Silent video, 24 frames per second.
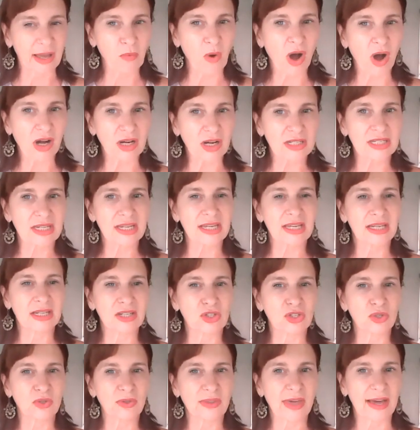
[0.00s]
when I
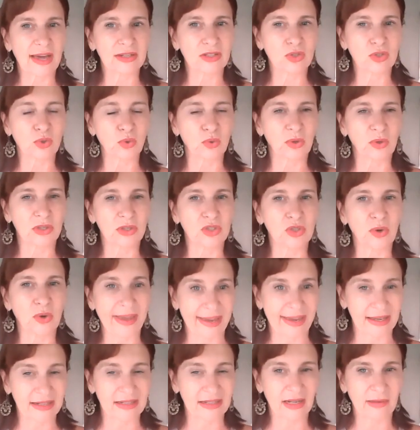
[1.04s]
walked into that
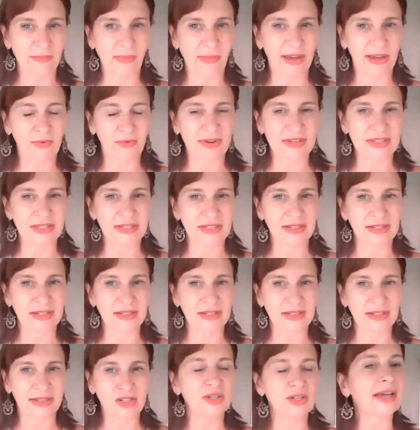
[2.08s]
door to hand in my
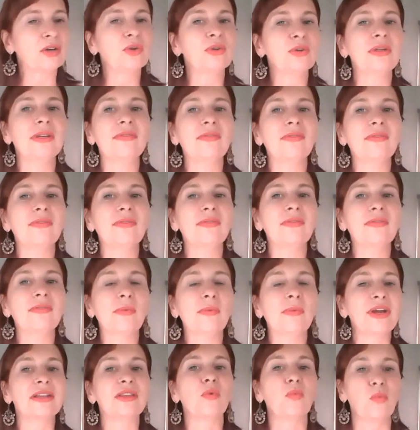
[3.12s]
resignation, I couldn't
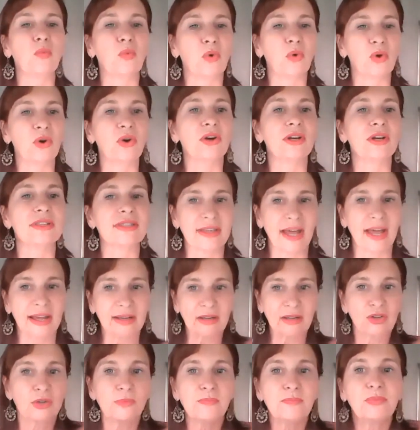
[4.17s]
even bring the
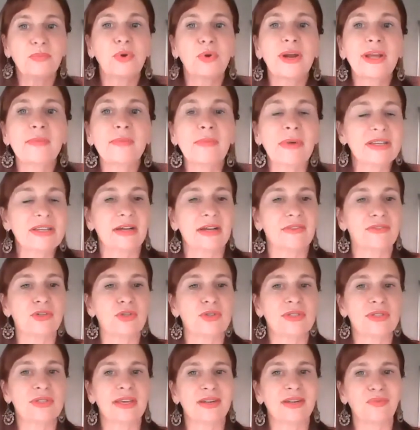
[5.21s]
words. I couldn't bring
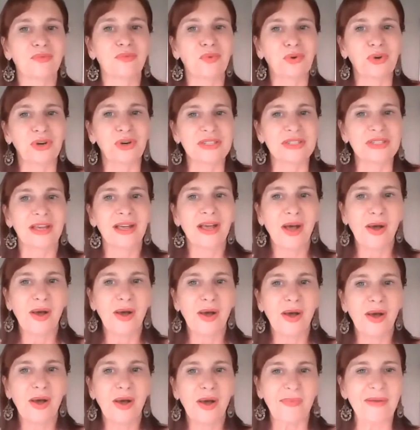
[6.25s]
myself to say the words.
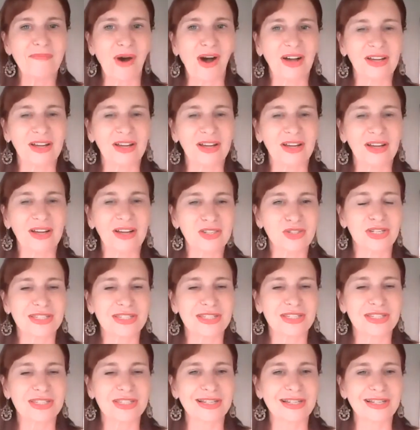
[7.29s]
My boss
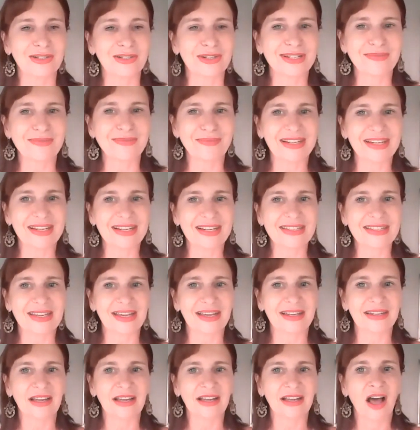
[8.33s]
just looked at me
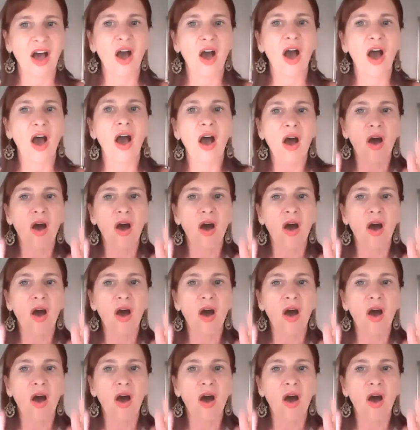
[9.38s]
and he said,